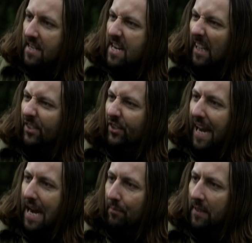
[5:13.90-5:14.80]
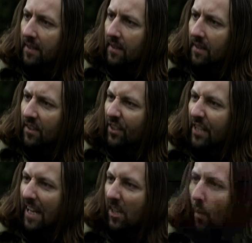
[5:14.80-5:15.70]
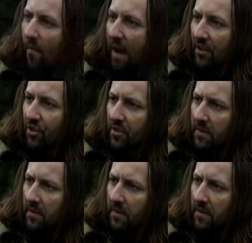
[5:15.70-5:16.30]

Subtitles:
He escaped to take his revenge.